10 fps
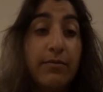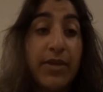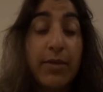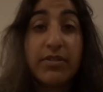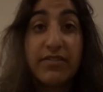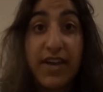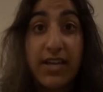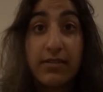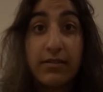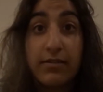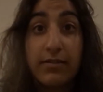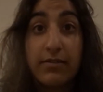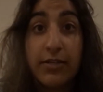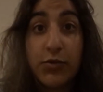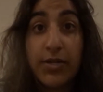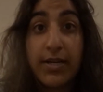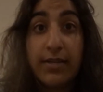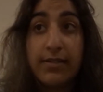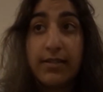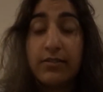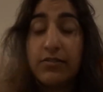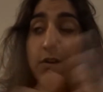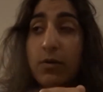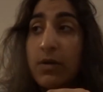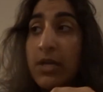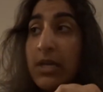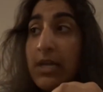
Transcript: be able to fast in 2019. So,